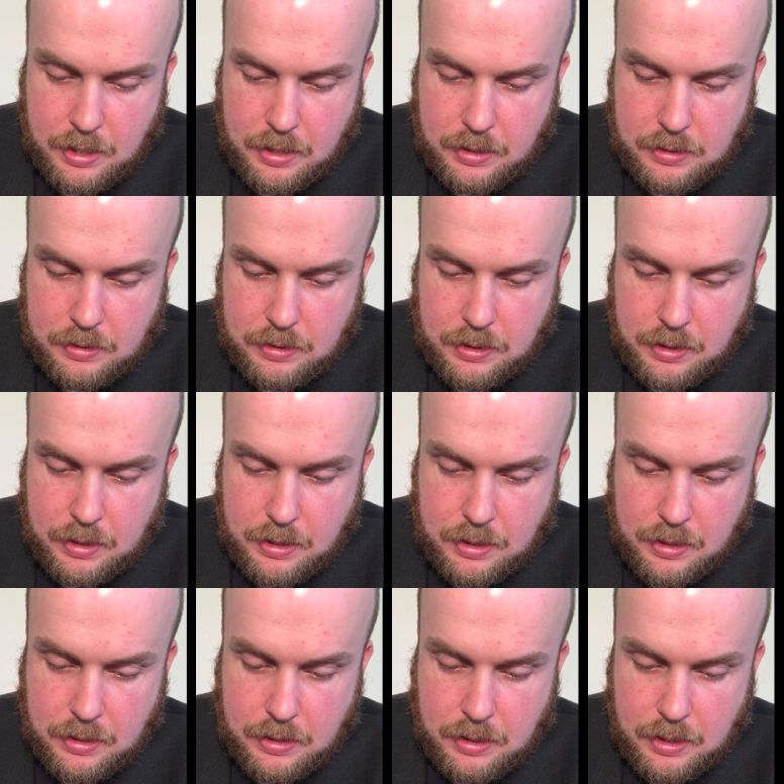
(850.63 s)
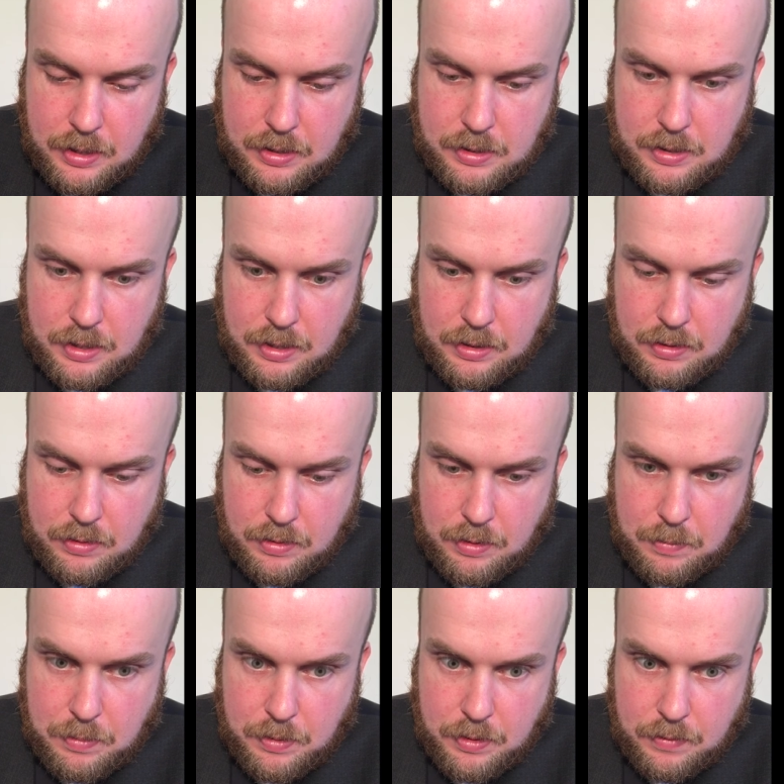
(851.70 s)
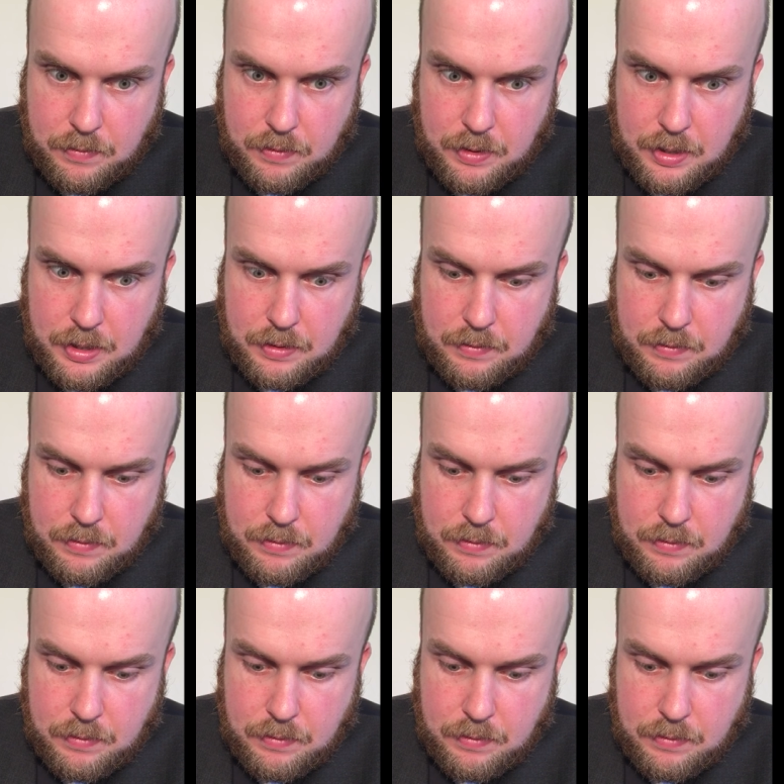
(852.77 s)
So it's negative 3.5.